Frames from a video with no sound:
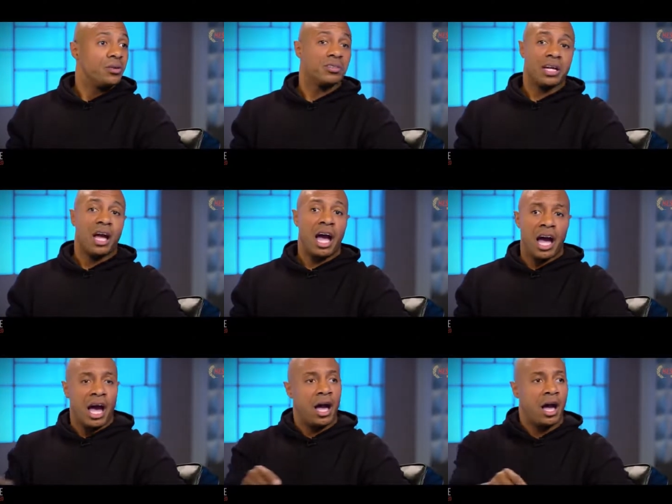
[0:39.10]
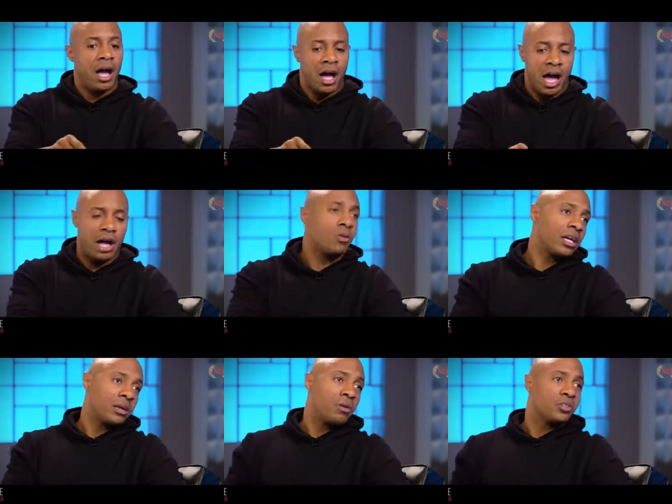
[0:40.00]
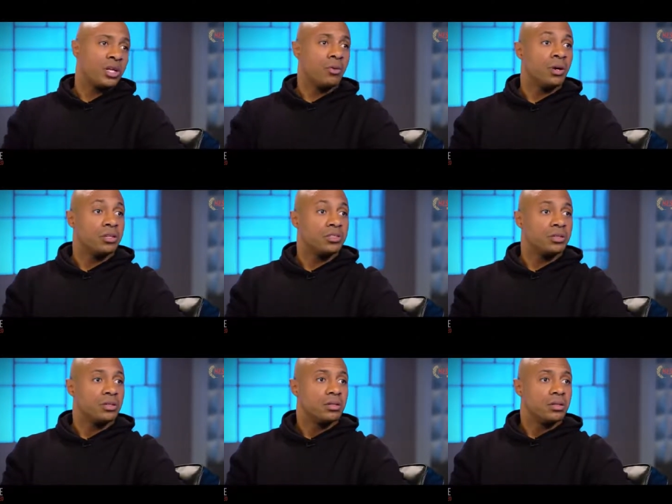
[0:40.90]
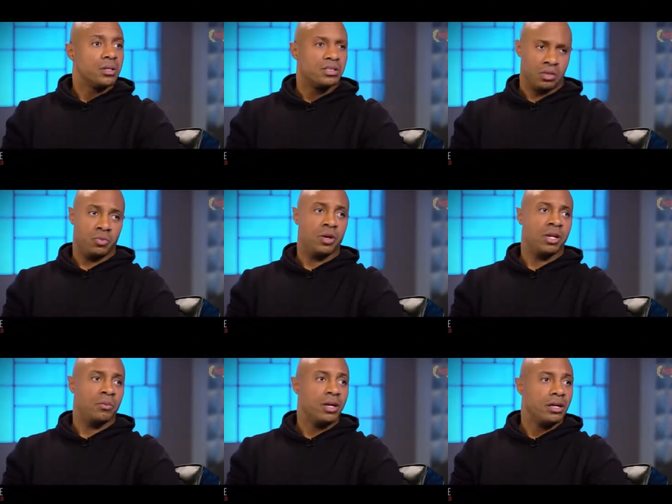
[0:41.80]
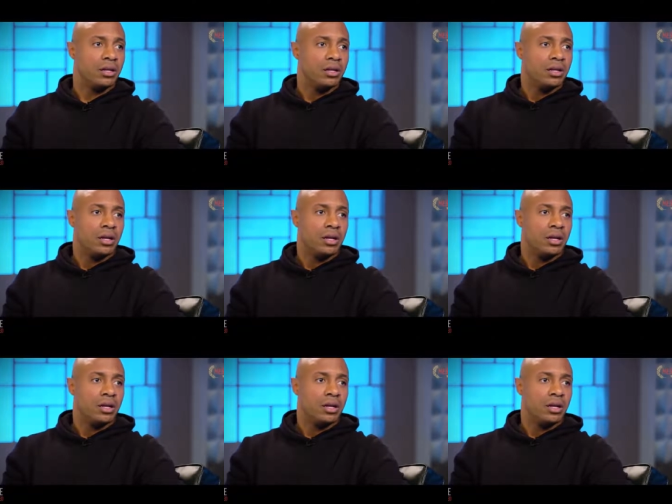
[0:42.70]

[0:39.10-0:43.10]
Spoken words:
Where I was like, I don't like the person I was. He's like, what do you mean?